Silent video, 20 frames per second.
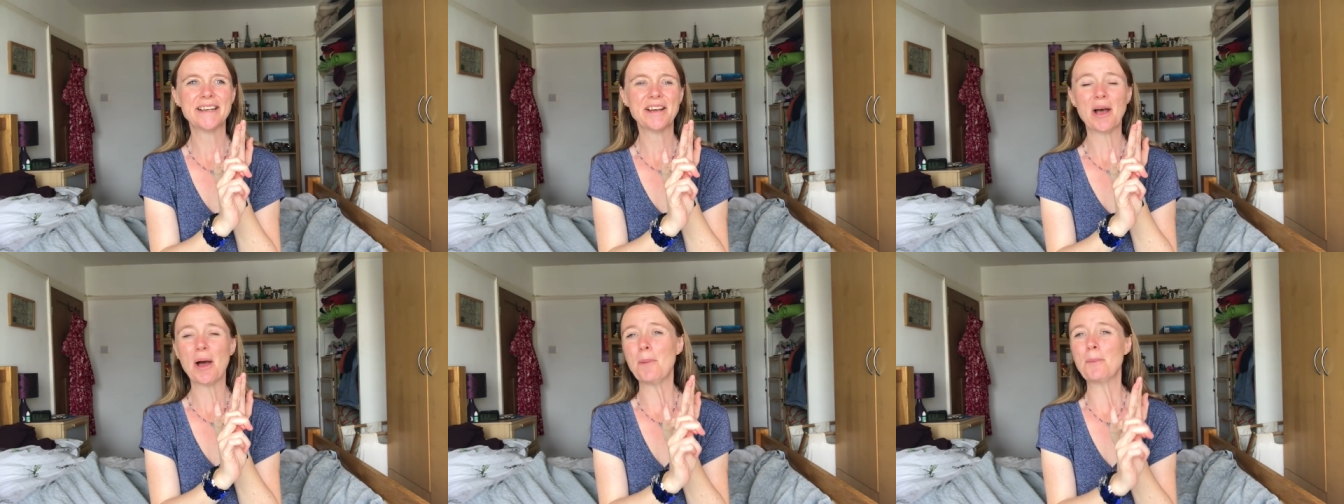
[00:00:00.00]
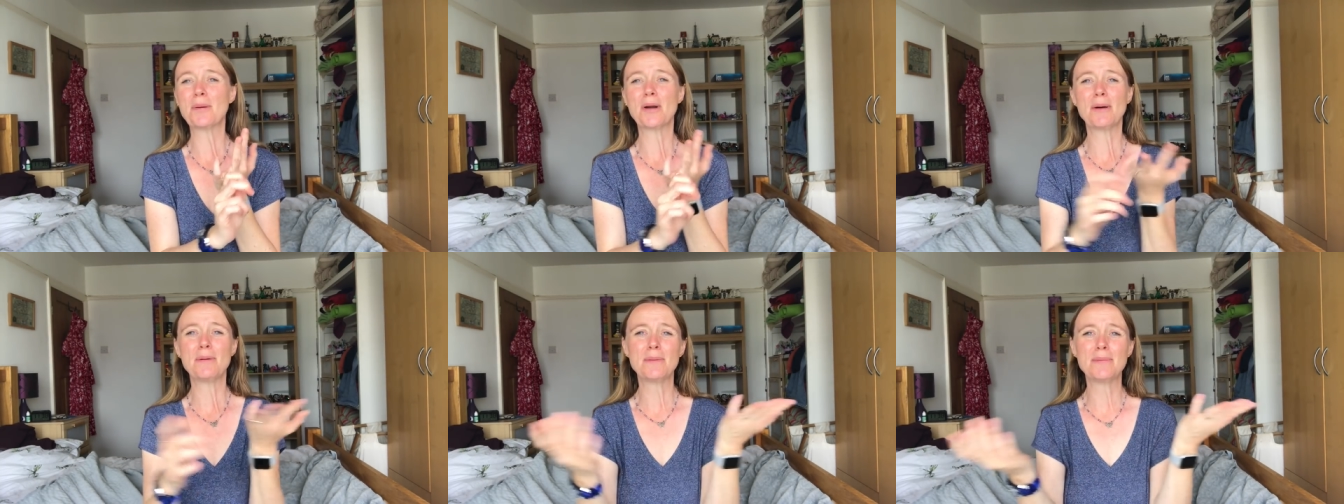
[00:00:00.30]
I'm
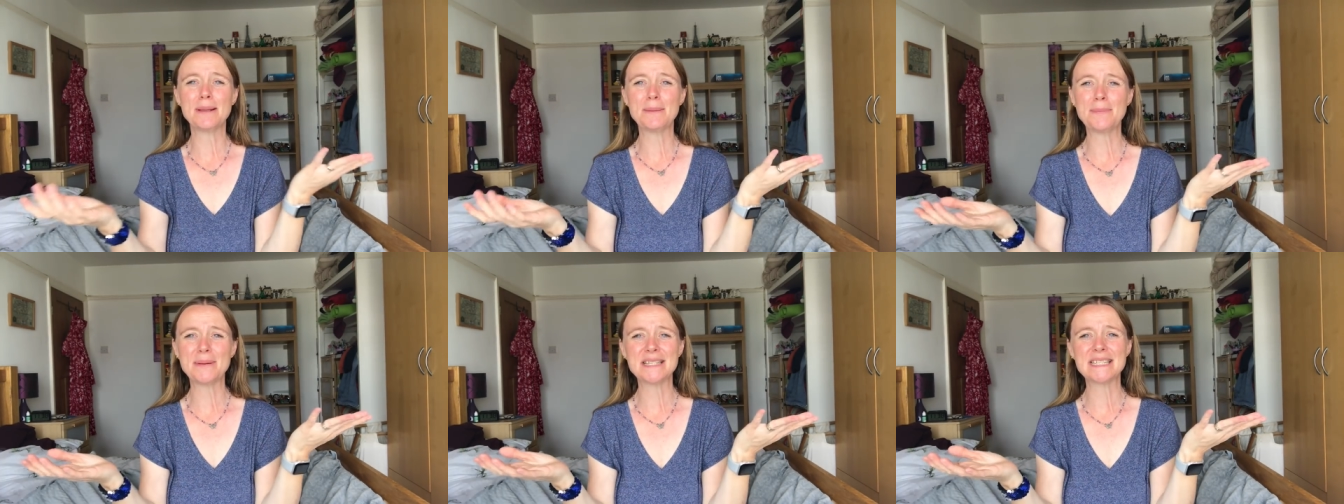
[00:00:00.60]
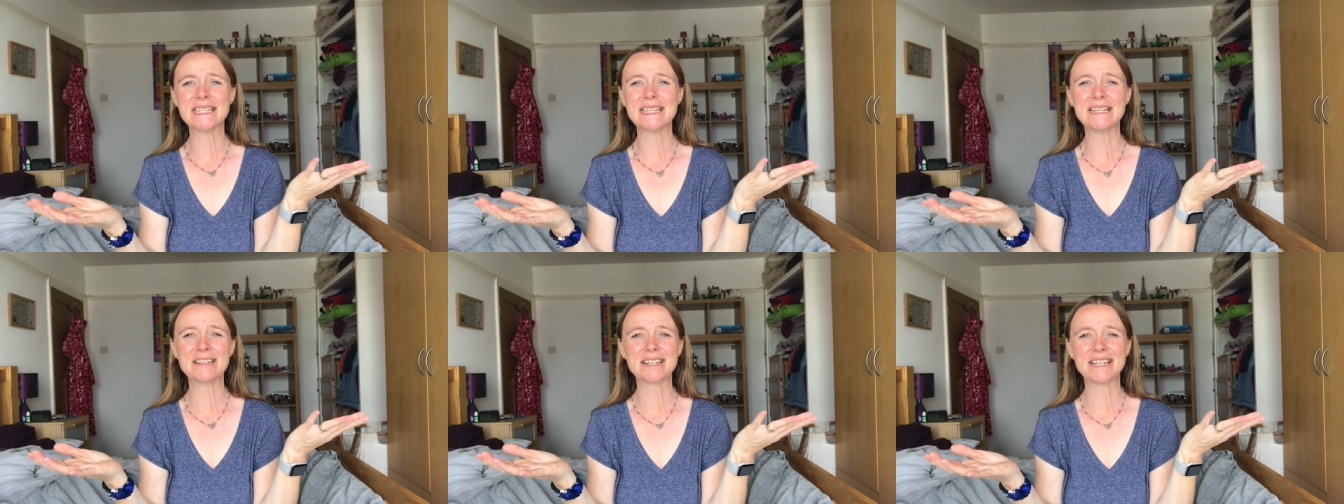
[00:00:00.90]
probably
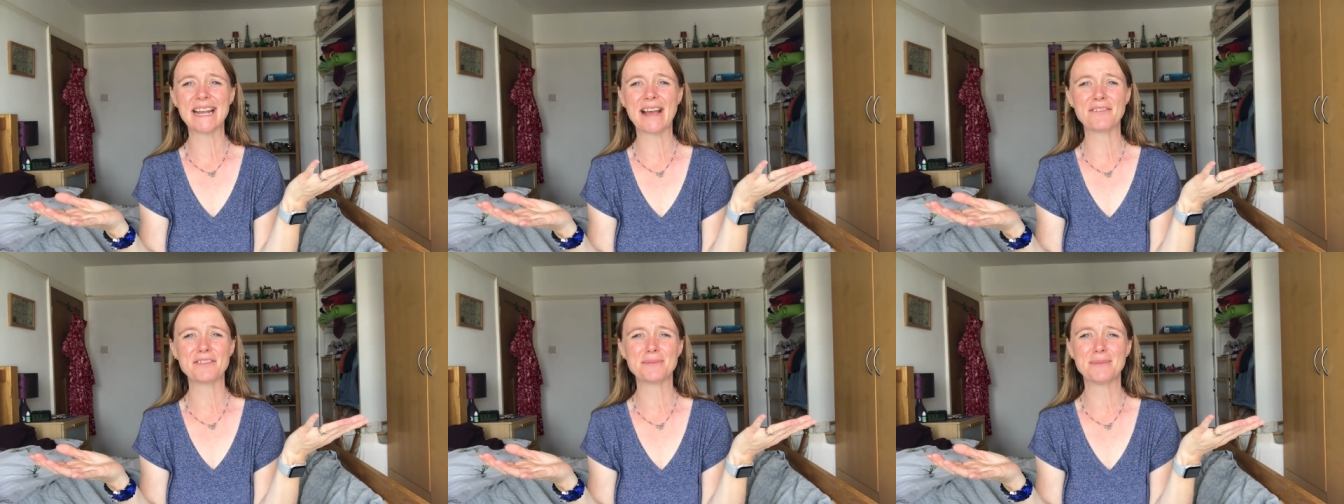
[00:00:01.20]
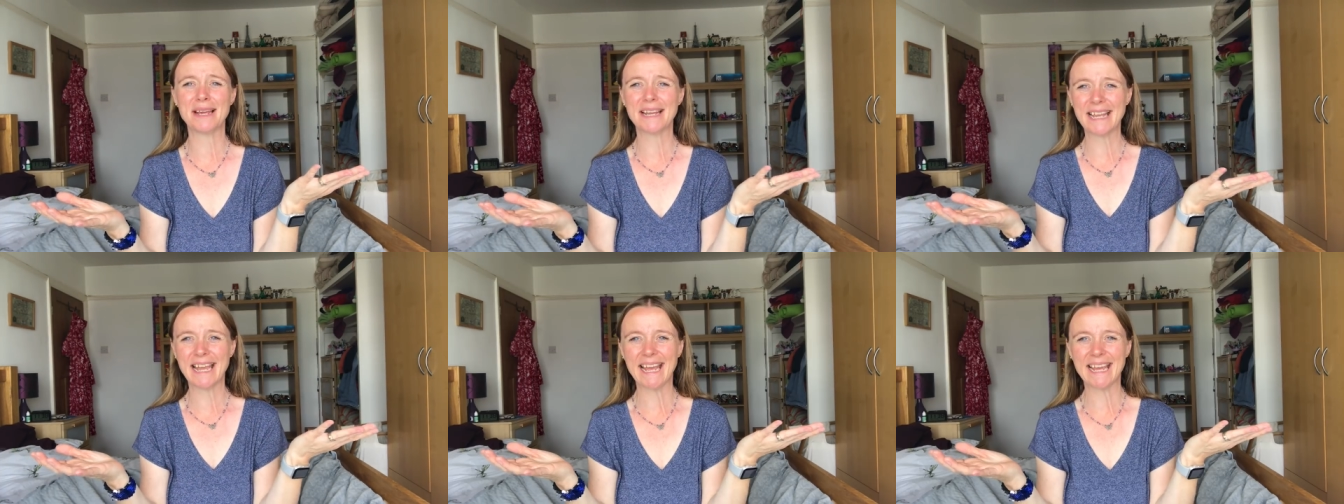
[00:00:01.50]
busy looking after
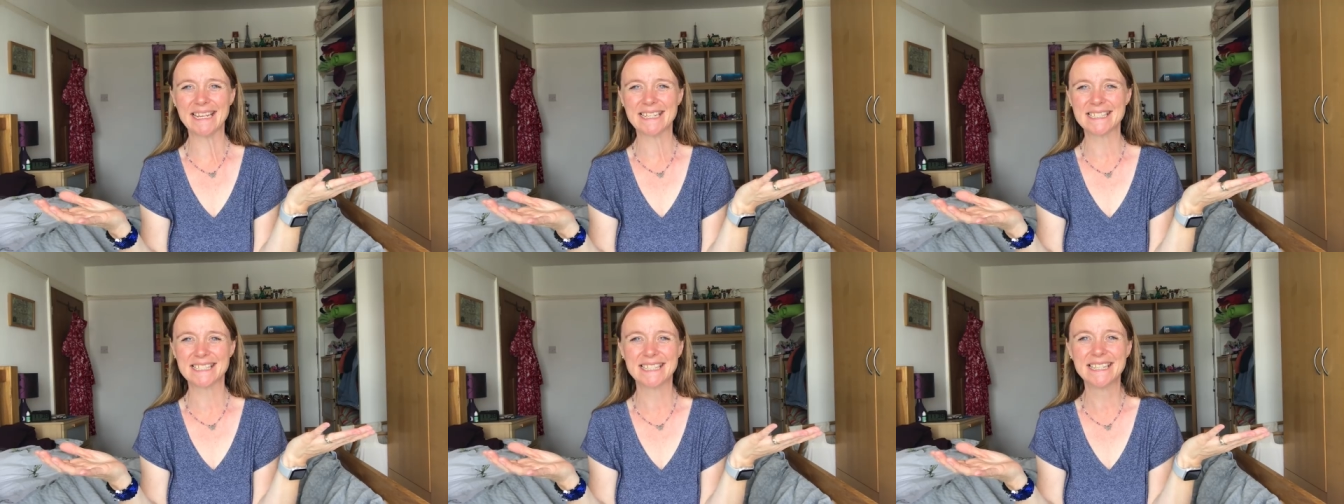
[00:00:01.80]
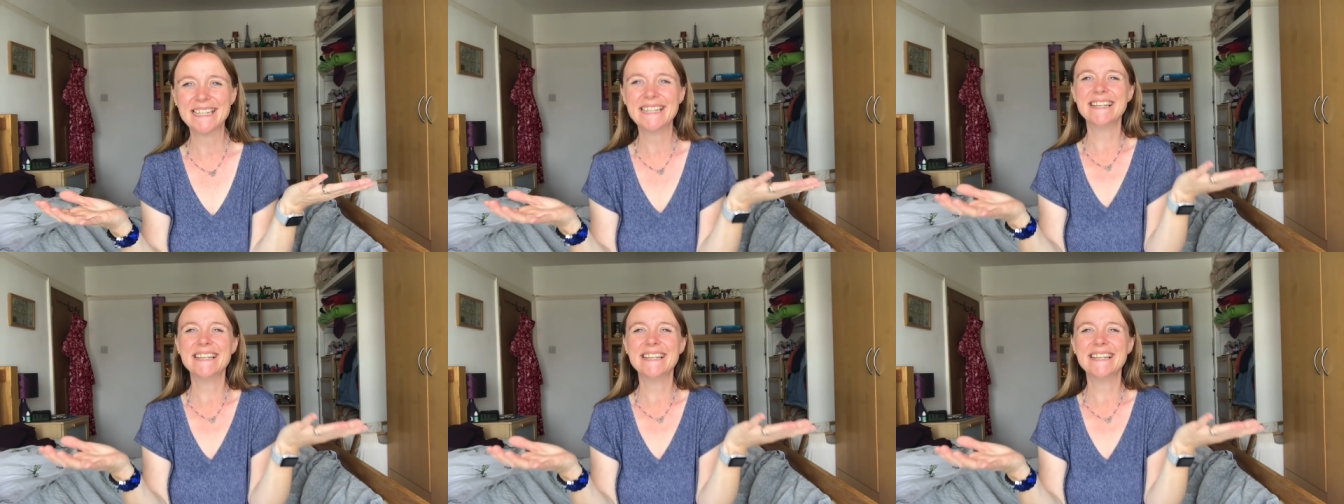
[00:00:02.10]
my kids,